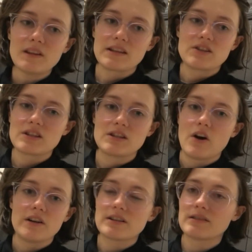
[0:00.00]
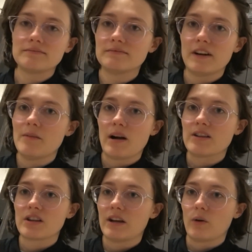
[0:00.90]
there's just not very
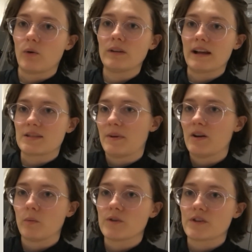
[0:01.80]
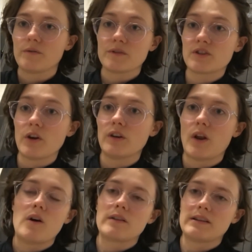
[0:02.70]
much at all. Like it's been a war zone for so
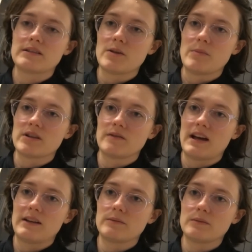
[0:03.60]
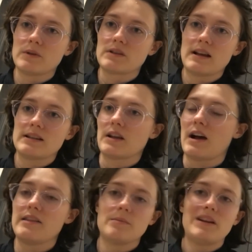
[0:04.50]
long that so much of that has
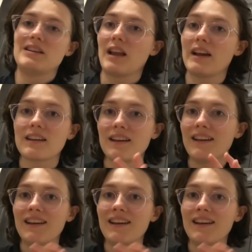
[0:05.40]
either been like